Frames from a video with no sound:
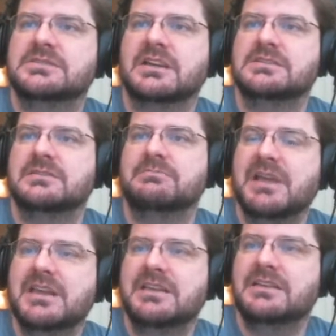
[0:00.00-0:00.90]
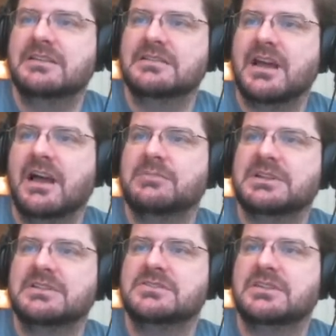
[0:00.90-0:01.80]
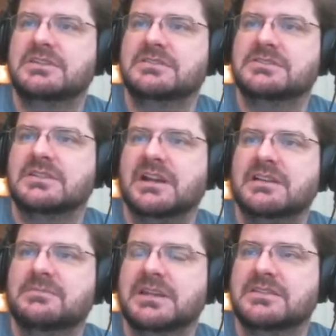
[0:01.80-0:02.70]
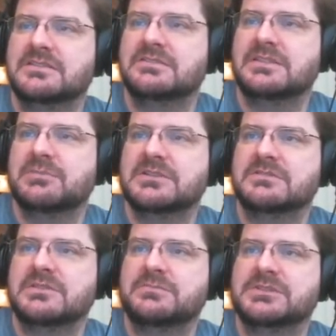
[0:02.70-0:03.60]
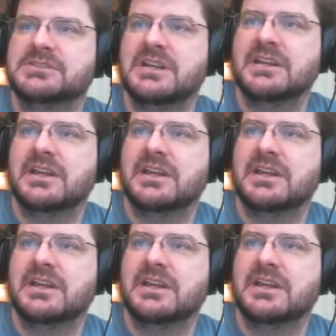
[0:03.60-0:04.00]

I actually made a goblin engineer so that I could make the 2 Dimensional Rippers,